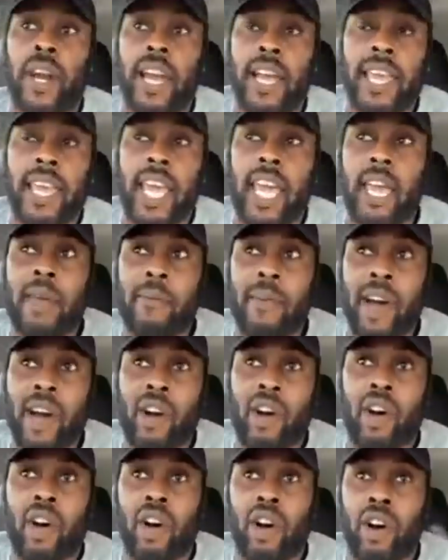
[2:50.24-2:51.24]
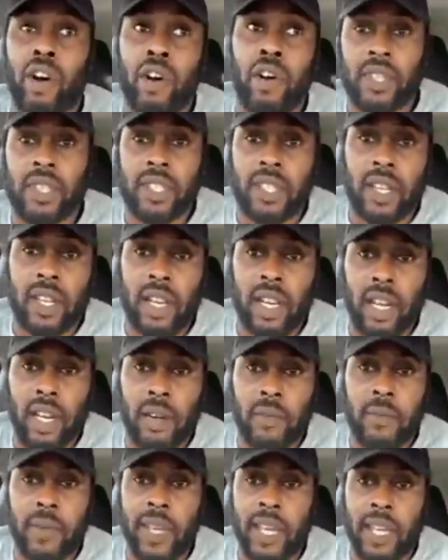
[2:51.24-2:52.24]
i came out of the
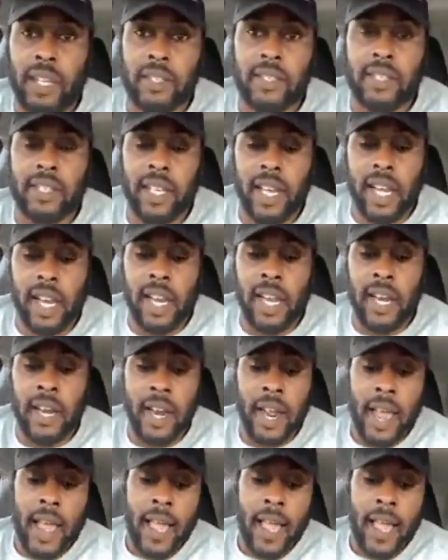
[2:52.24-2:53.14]
club in Stirling